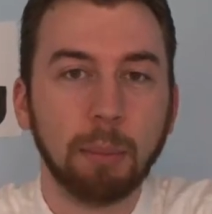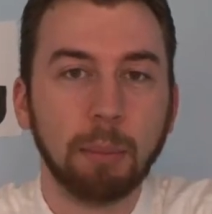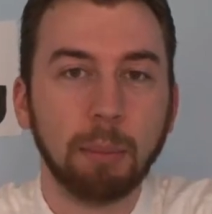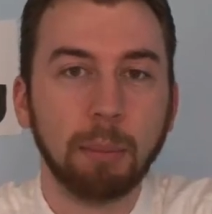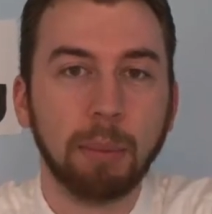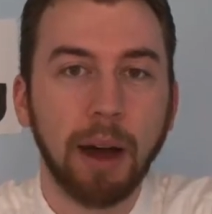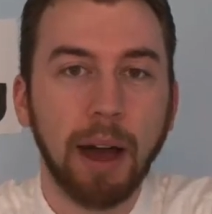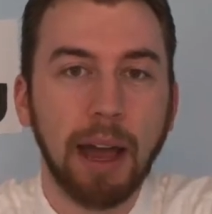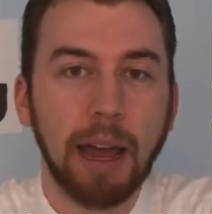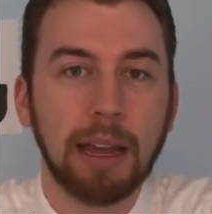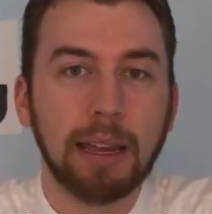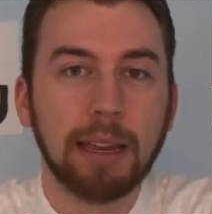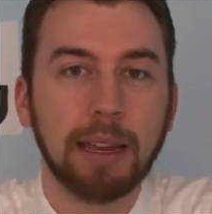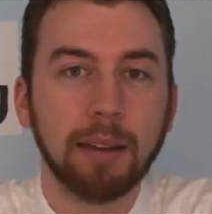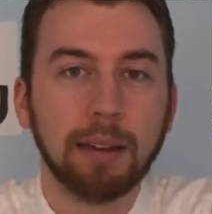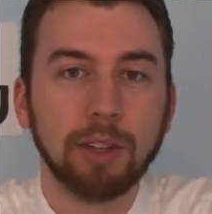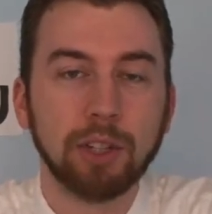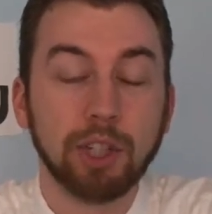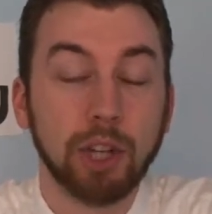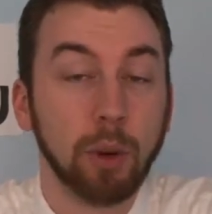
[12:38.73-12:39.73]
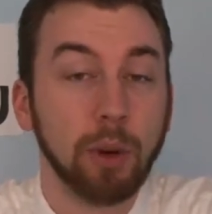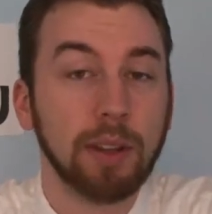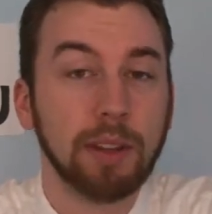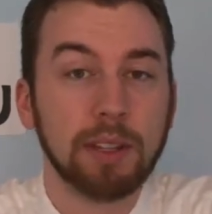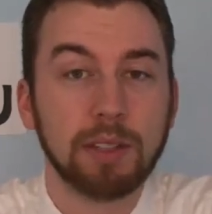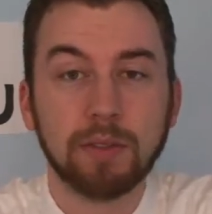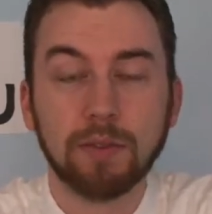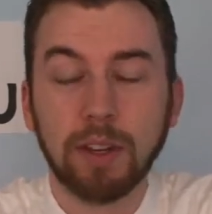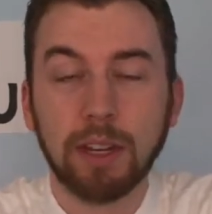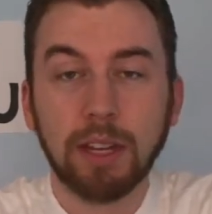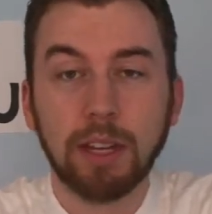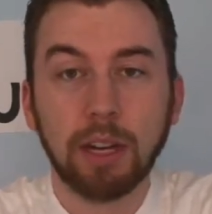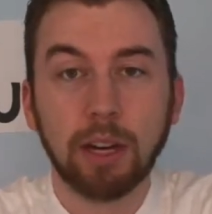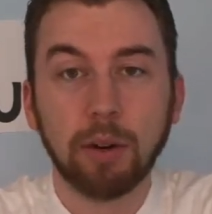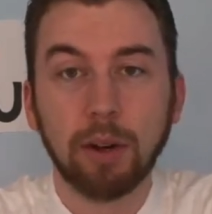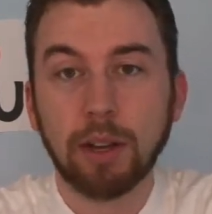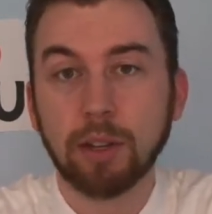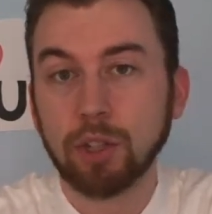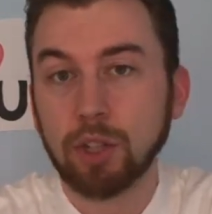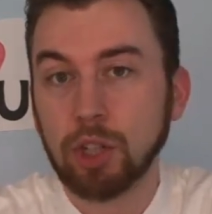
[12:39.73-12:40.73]
by showing this video
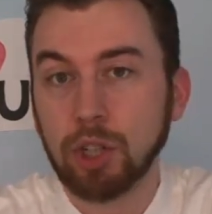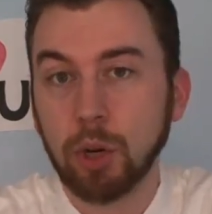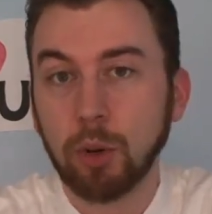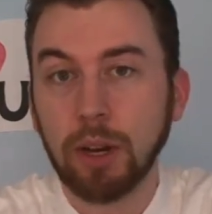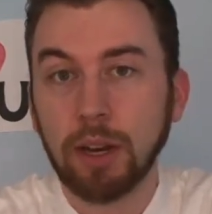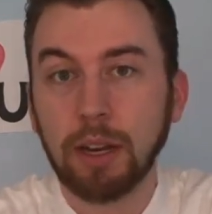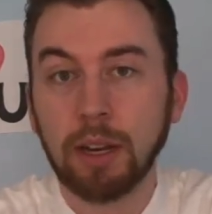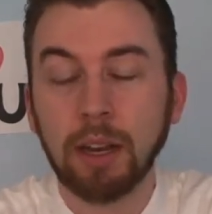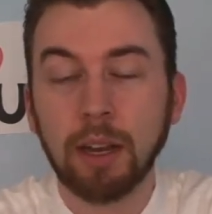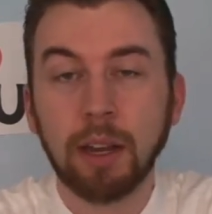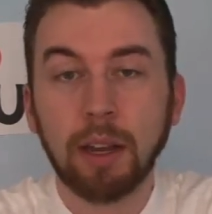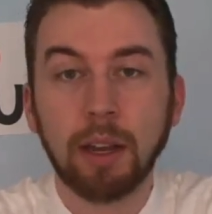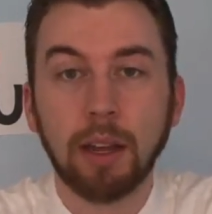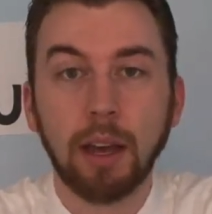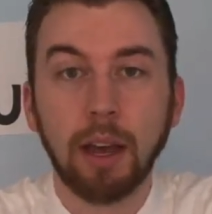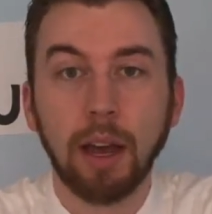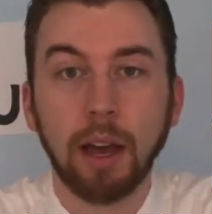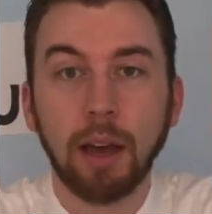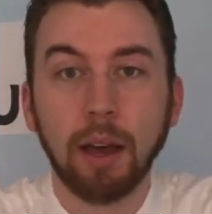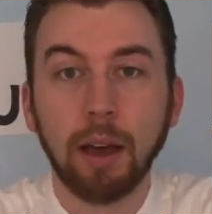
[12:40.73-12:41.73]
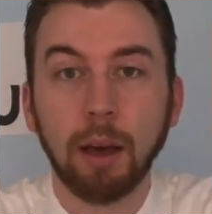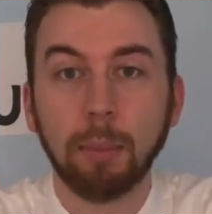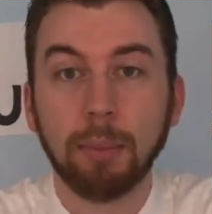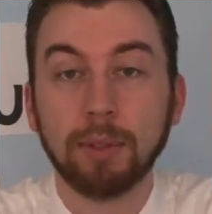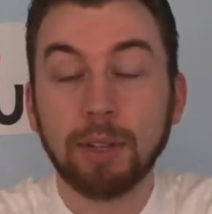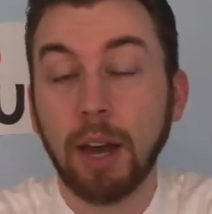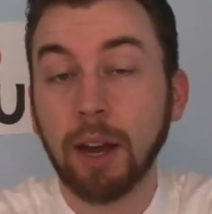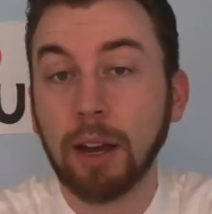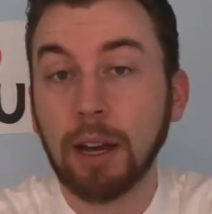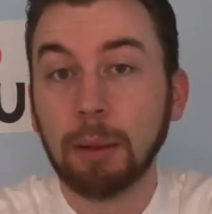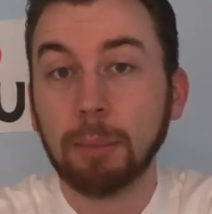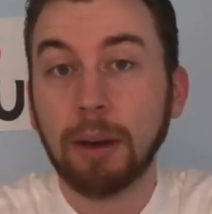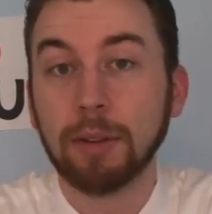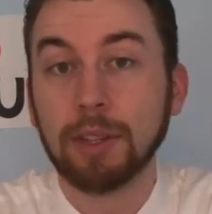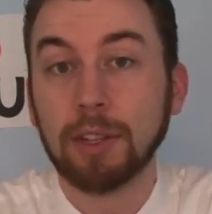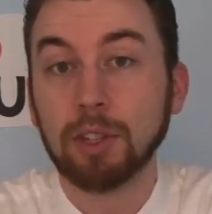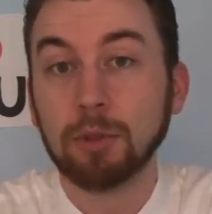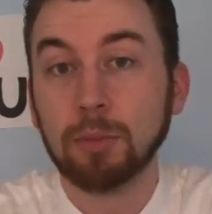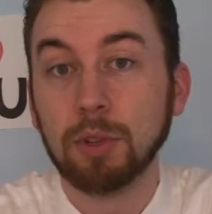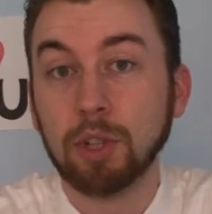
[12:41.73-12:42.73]
and showing, talking about
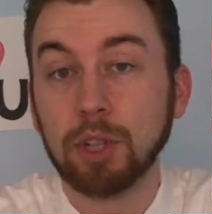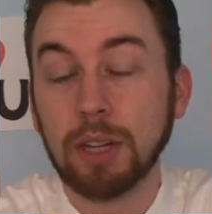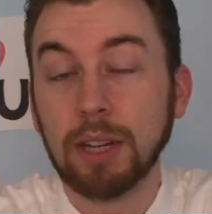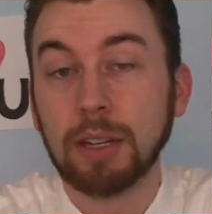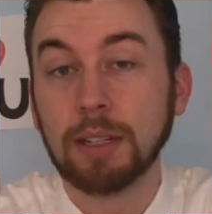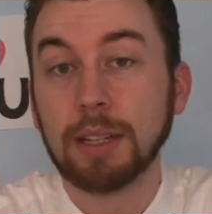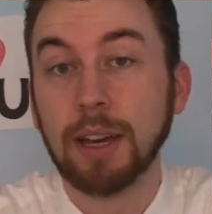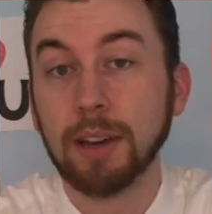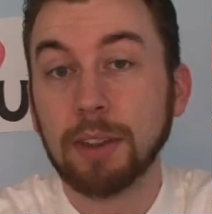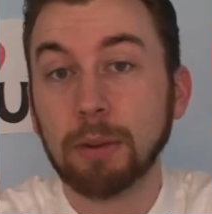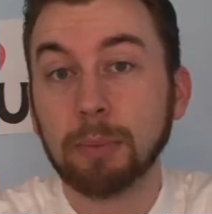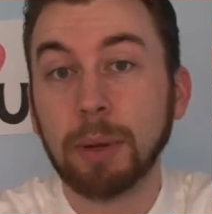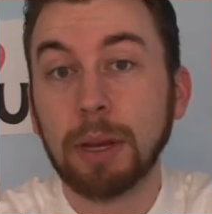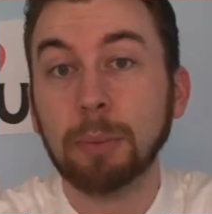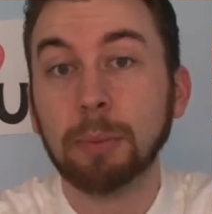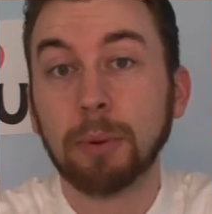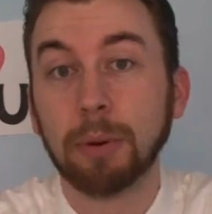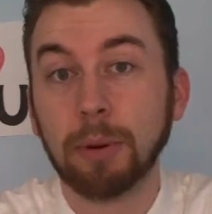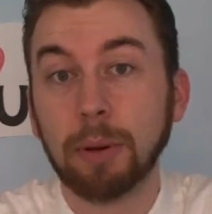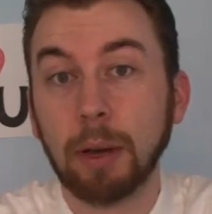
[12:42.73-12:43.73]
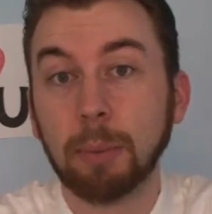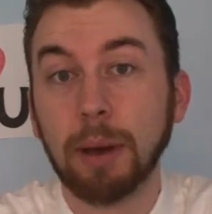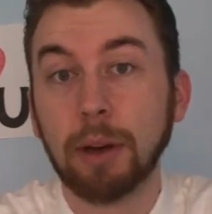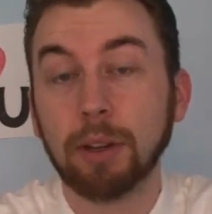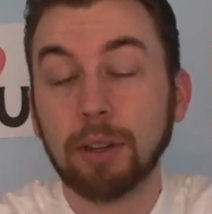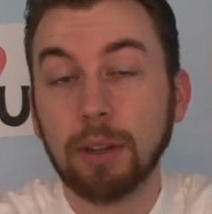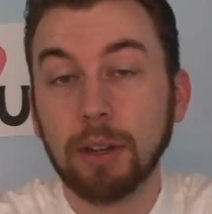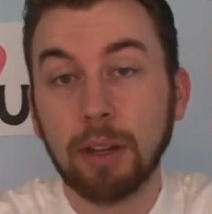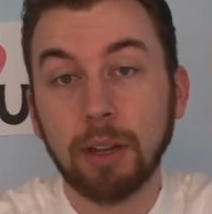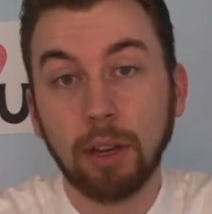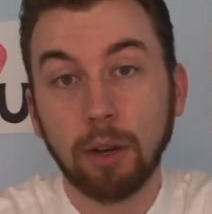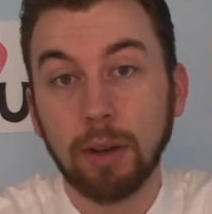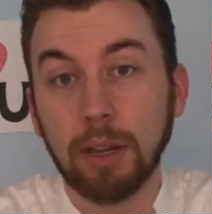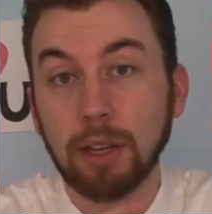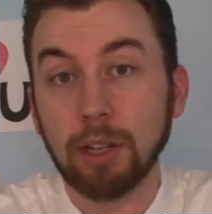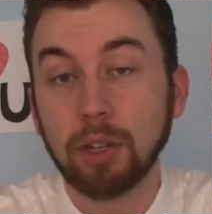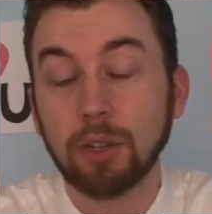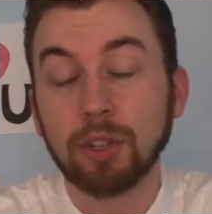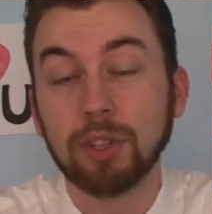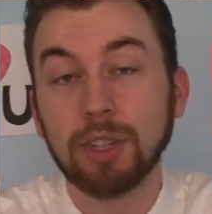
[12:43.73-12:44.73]
this machine to other people, about, you know,
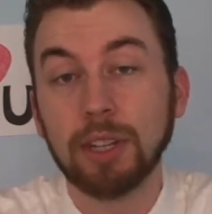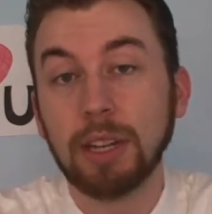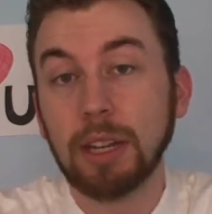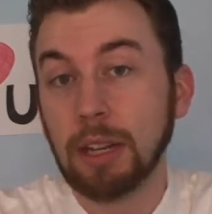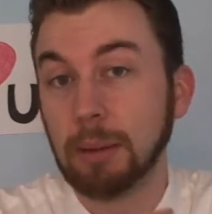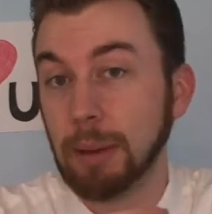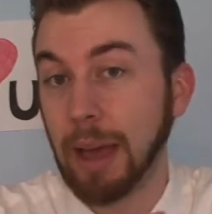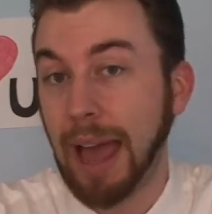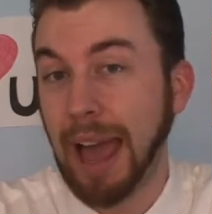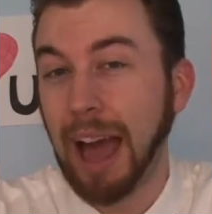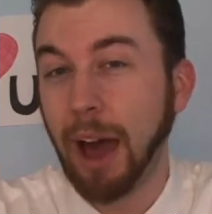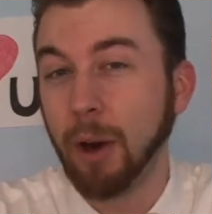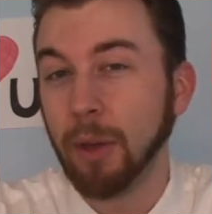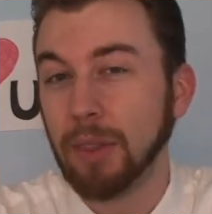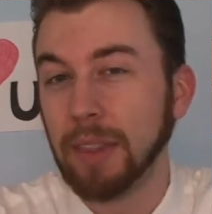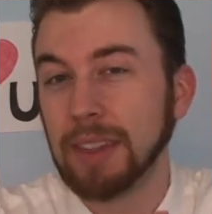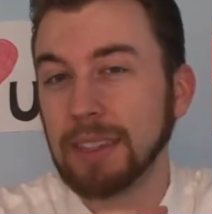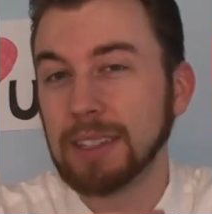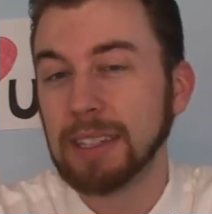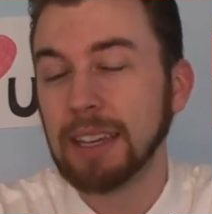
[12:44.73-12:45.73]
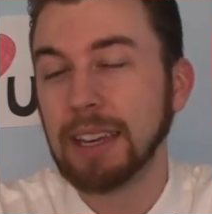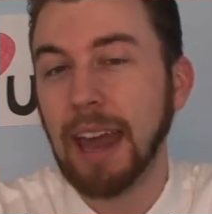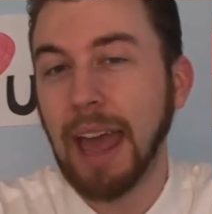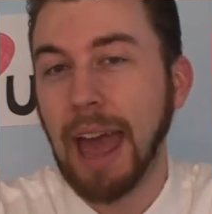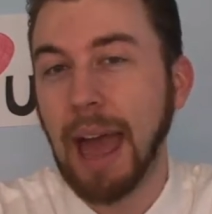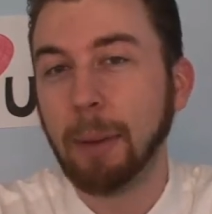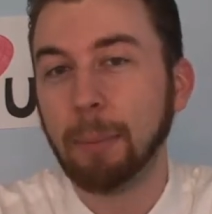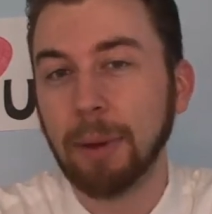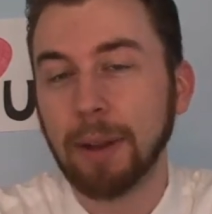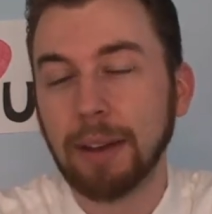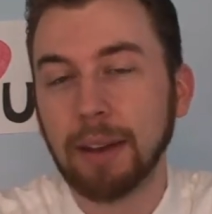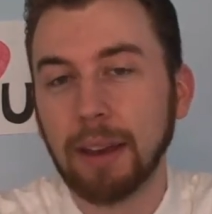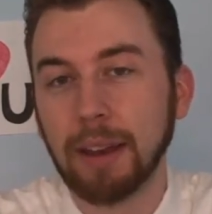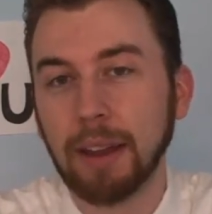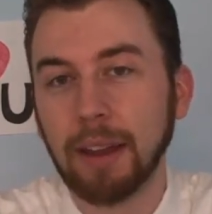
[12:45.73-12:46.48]
in your city, how this can happen.